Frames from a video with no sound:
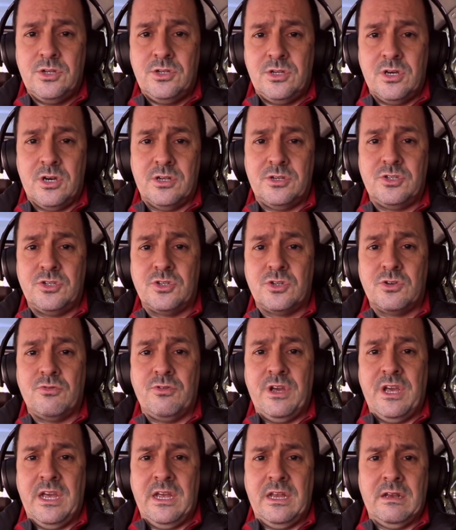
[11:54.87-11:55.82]
touch
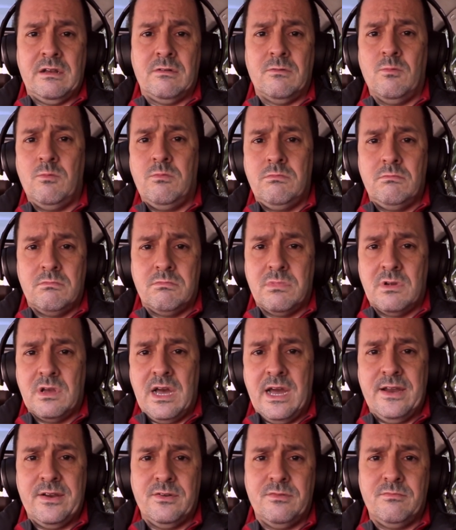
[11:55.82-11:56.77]
screen
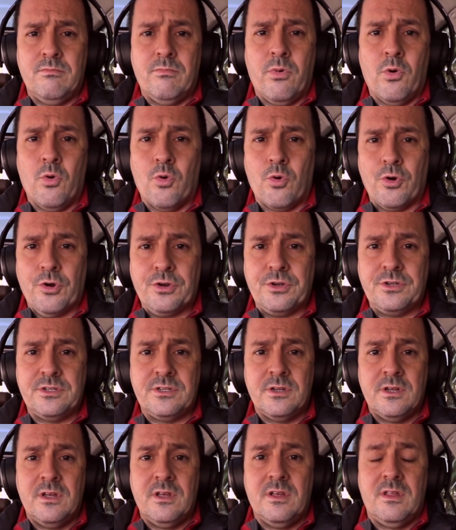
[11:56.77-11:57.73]
kind of boards